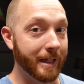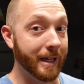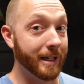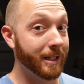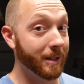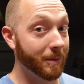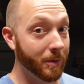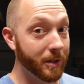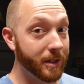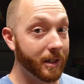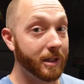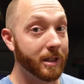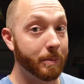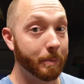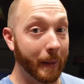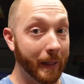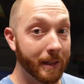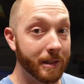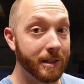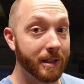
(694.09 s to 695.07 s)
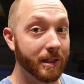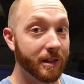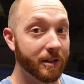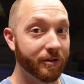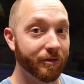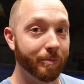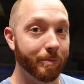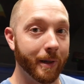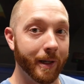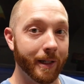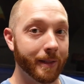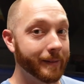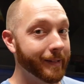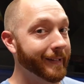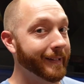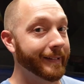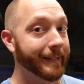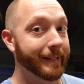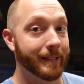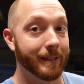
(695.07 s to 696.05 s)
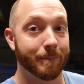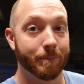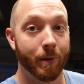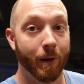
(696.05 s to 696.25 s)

Yes, it was expensive, but it's